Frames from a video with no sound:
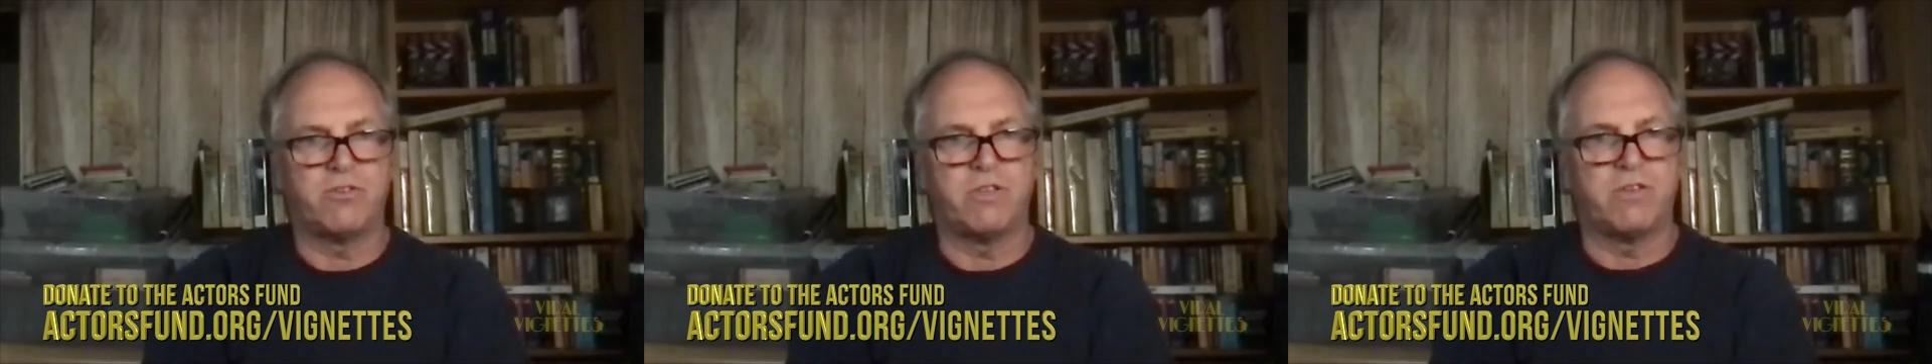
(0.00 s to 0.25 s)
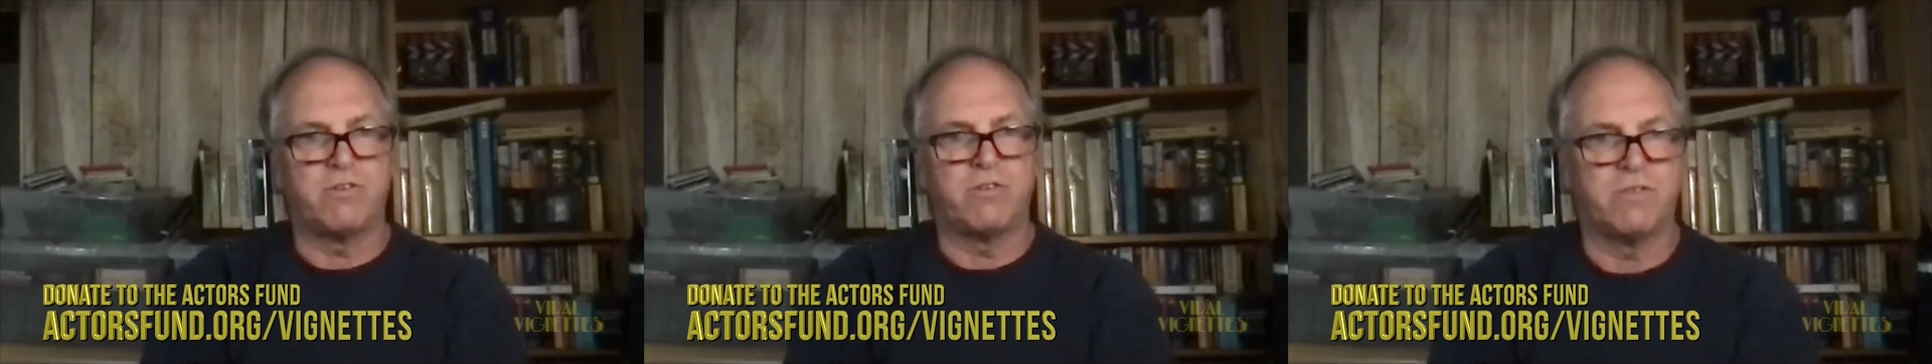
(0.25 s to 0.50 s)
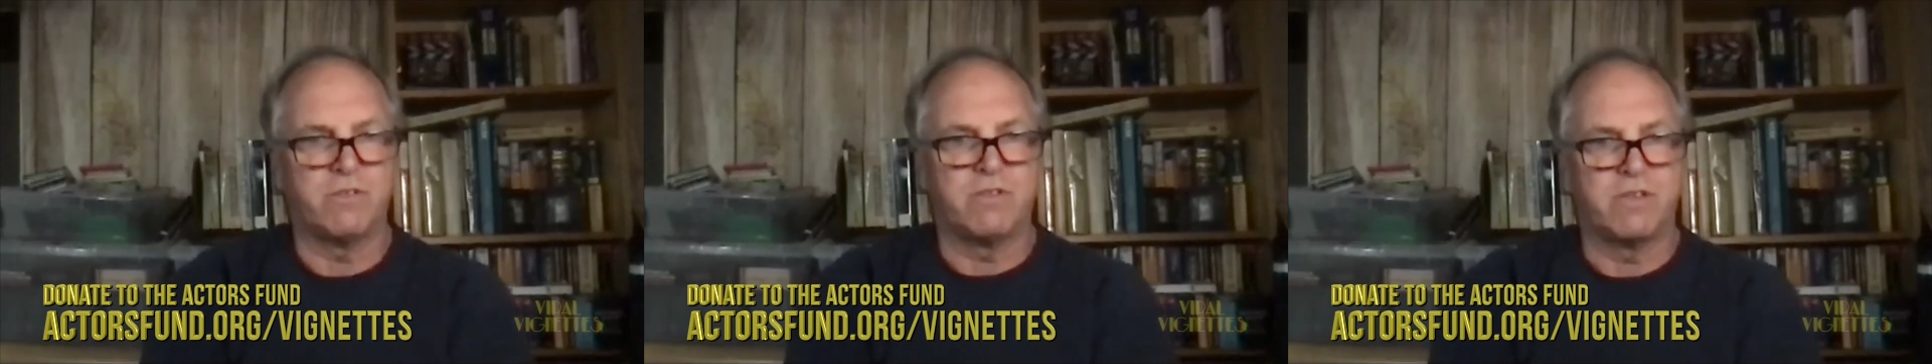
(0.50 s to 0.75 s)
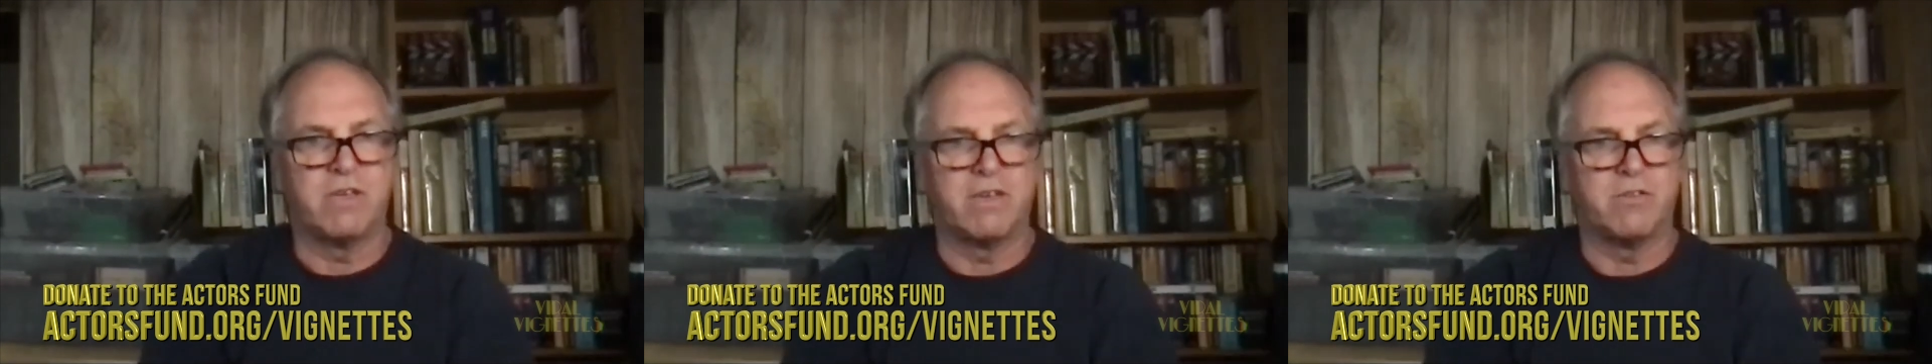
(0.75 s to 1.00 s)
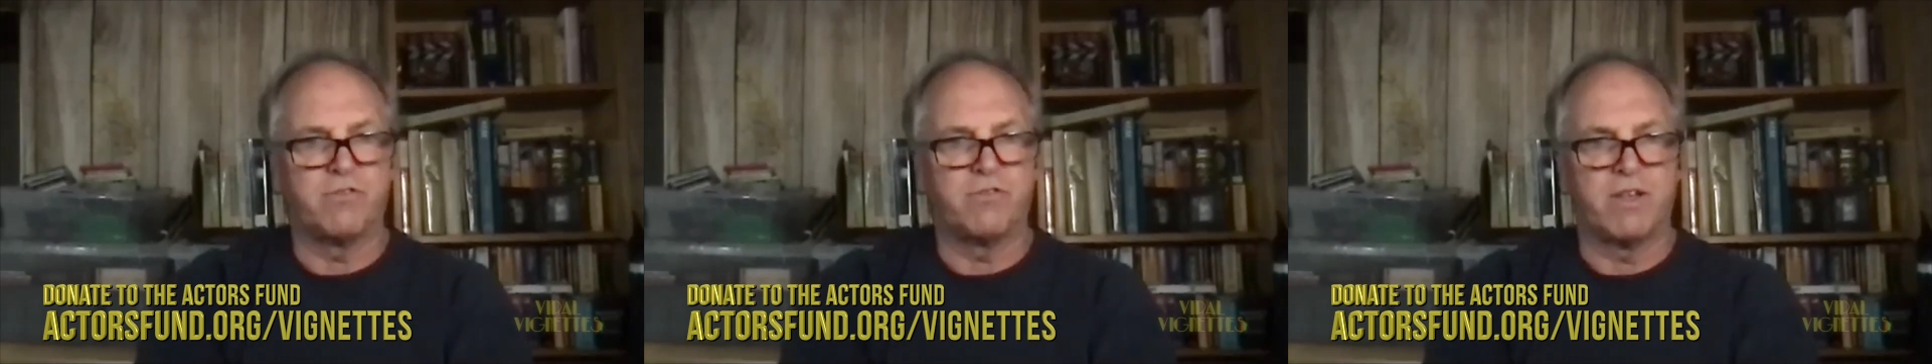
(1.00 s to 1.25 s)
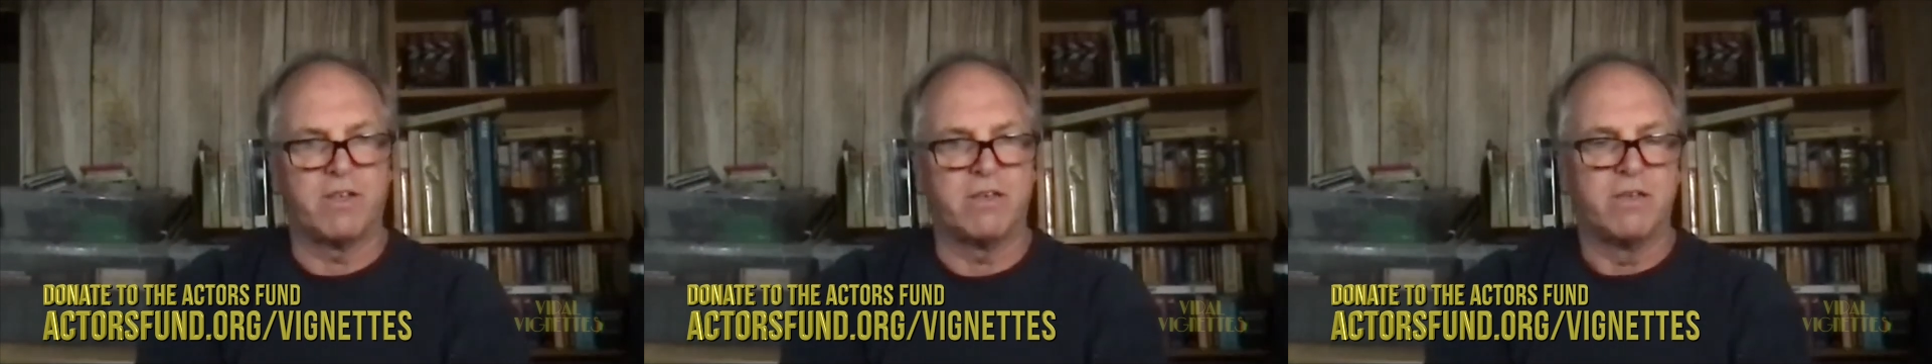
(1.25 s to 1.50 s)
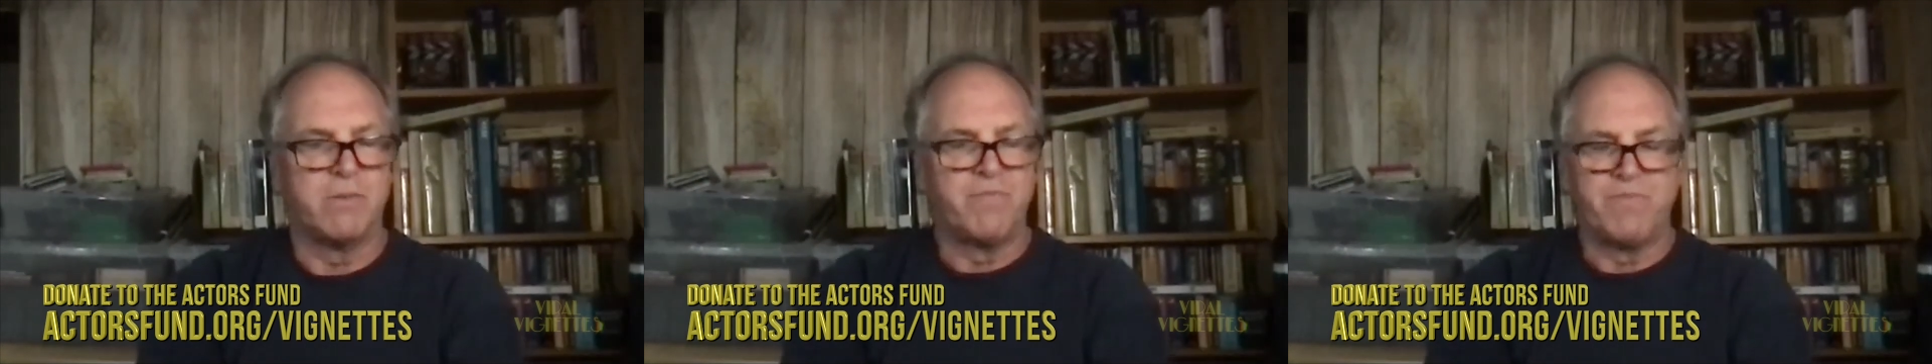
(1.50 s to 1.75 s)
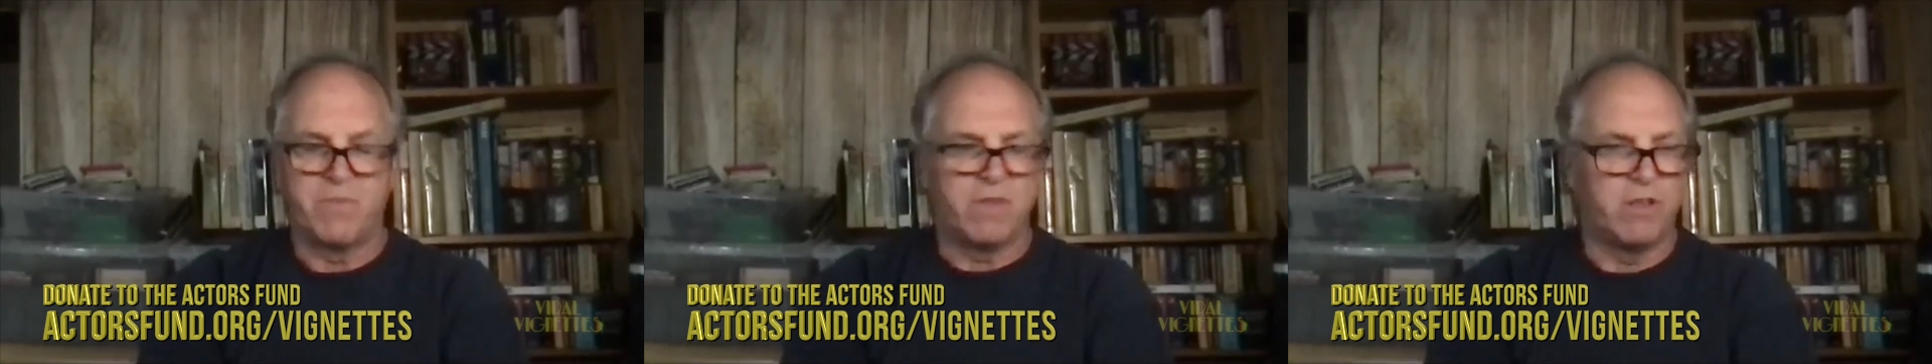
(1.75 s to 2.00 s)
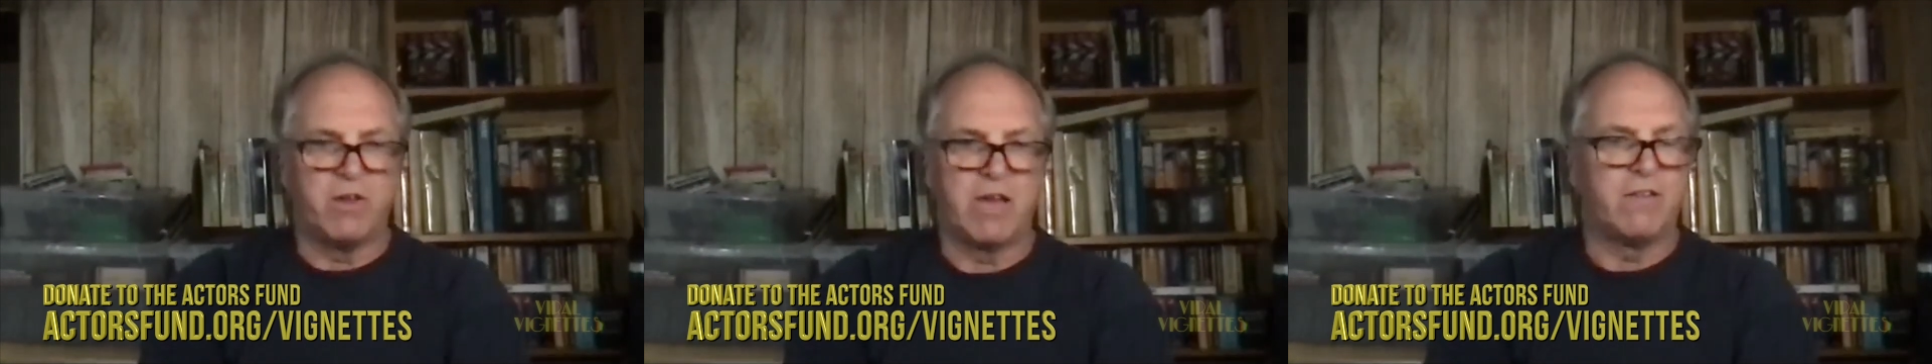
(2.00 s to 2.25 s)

They couldn't try to, you know,